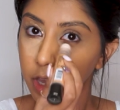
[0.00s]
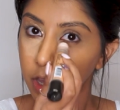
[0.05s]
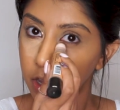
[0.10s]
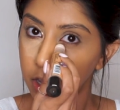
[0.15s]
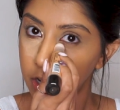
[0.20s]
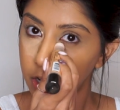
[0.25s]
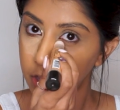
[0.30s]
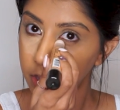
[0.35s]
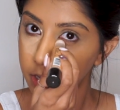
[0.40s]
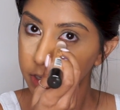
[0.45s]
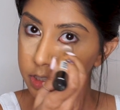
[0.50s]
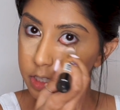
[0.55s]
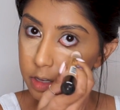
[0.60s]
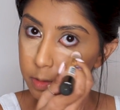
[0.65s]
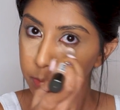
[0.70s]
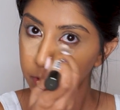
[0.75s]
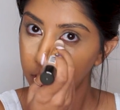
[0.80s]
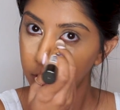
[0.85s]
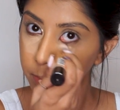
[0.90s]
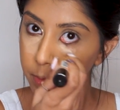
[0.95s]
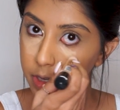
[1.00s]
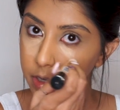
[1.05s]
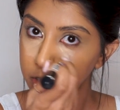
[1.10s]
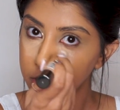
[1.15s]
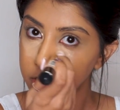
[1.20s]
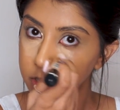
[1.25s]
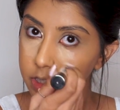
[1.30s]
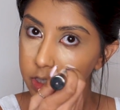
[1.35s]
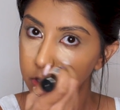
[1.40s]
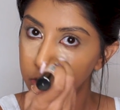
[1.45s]
And I like to apply my
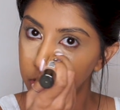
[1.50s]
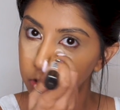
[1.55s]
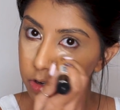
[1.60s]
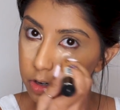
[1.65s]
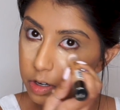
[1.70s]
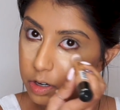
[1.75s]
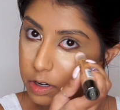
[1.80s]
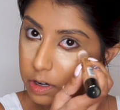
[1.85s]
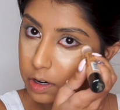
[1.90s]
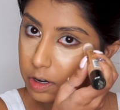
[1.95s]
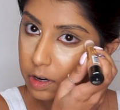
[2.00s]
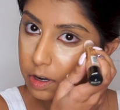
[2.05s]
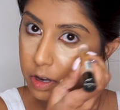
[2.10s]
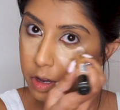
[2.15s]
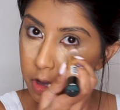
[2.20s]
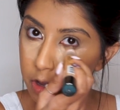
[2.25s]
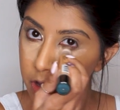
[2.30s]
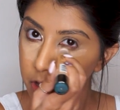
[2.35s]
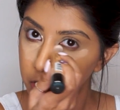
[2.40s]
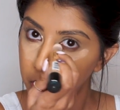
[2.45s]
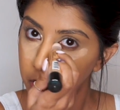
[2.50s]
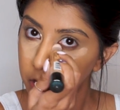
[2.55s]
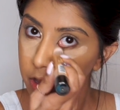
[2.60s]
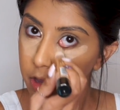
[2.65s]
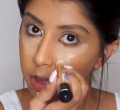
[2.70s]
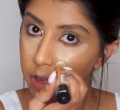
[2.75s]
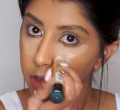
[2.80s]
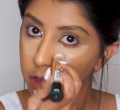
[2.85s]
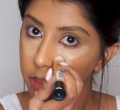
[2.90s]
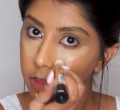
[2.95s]
concealer
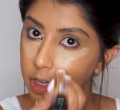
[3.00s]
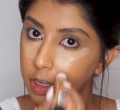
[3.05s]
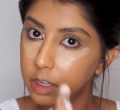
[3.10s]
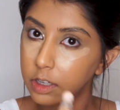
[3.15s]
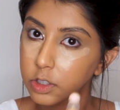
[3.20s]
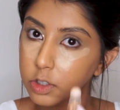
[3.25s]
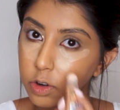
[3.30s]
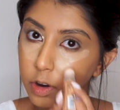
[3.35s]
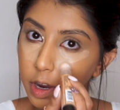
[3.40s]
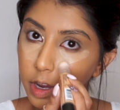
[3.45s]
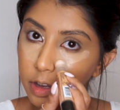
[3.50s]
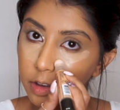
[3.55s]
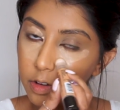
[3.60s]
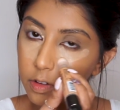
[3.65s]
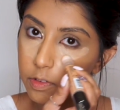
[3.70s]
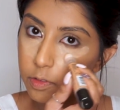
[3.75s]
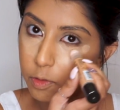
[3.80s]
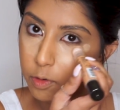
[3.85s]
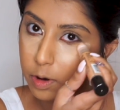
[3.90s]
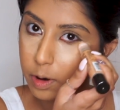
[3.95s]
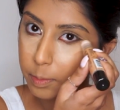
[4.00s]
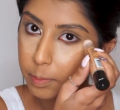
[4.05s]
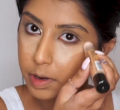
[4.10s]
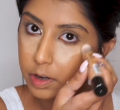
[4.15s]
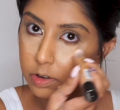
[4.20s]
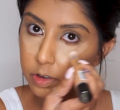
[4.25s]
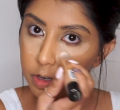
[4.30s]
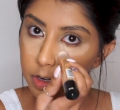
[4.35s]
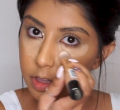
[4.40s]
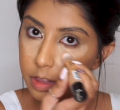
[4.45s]
like a triangle form
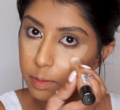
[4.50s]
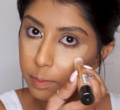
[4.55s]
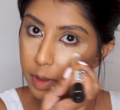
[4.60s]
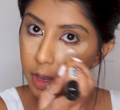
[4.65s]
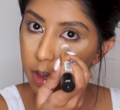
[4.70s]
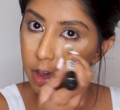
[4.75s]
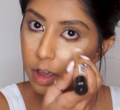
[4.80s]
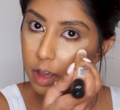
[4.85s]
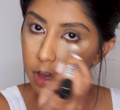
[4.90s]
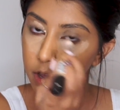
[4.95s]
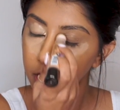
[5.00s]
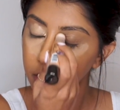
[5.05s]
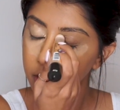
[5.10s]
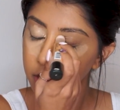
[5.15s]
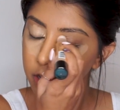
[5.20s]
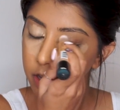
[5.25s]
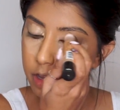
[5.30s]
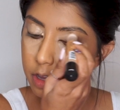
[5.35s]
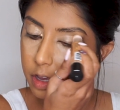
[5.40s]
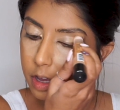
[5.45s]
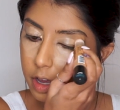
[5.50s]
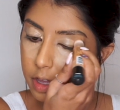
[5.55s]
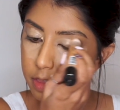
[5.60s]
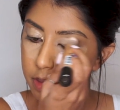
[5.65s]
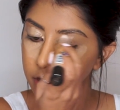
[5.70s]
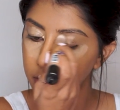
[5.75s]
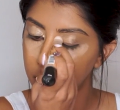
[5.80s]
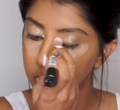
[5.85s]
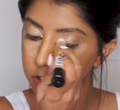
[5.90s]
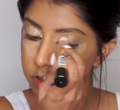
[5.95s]
underneath my eye and
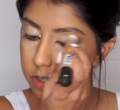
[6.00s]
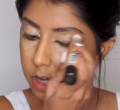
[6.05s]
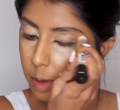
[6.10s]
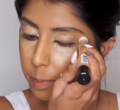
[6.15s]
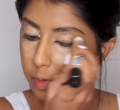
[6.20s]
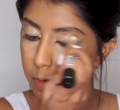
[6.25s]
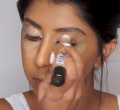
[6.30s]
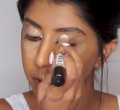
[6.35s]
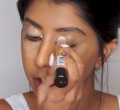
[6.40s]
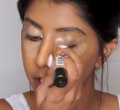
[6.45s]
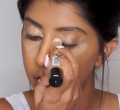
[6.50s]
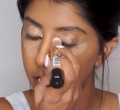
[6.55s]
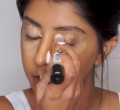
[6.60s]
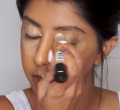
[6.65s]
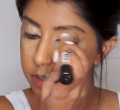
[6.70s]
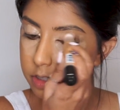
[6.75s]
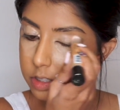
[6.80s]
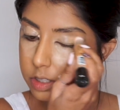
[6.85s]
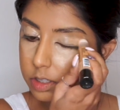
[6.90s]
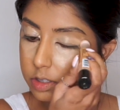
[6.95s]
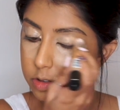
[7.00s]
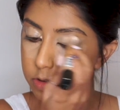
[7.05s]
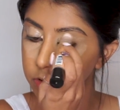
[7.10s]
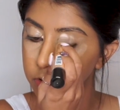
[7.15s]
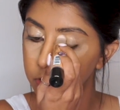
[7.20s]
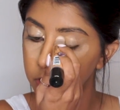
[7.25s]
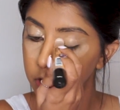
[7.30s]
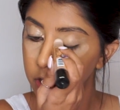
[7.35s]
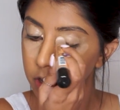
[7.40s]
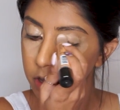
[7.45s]
then on top of my eye
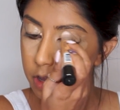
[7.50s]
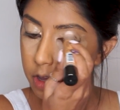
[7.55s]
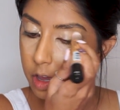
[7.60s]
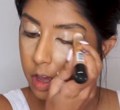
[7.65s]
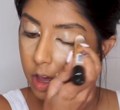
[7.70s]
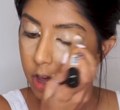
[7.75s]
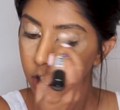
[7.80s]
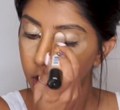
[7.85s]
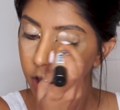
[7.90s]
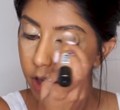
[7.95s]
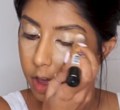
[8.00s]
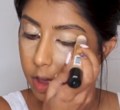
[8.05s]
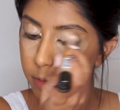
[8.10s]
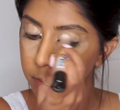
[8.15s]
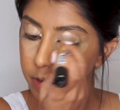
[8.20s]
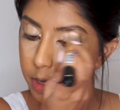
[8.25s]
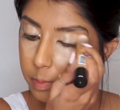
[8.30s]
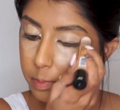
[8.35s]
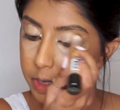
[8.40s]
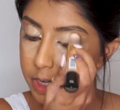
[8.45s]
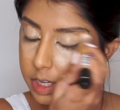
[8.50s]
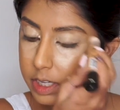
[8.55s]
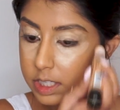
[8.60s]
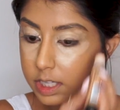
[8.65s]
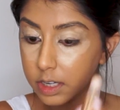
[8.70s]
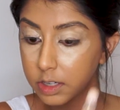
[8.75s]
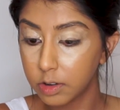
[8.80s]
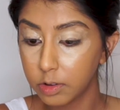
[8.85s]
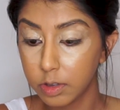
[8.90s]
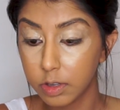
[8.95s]
too. Because
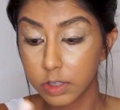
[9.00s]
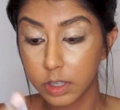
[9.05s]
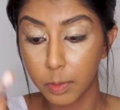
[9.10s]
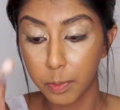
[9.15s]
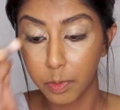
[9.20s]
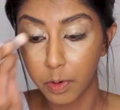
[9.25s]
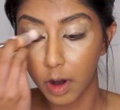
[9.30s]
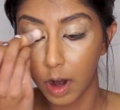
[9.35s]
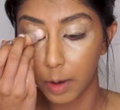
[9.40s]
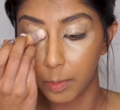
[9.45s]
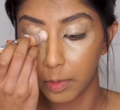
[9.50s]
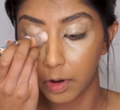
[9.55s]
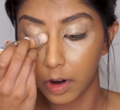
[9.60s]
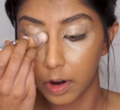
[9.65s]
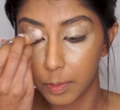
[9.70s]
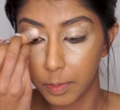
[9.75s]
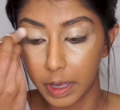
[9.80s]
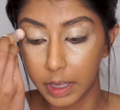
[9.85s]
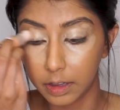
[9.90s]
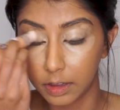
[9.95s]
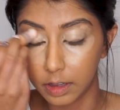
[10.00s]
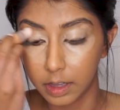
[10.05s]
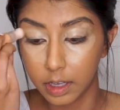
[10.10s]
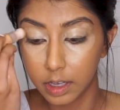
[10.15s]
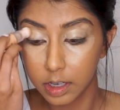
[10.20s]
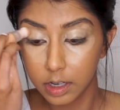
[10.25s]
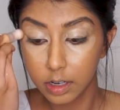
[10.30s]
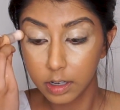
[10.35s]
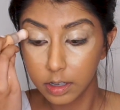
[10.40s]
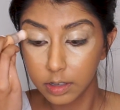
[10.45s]
I don't use a primer on my
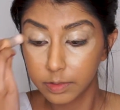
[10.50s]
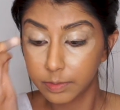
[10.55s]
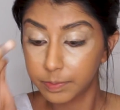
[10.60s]
lid,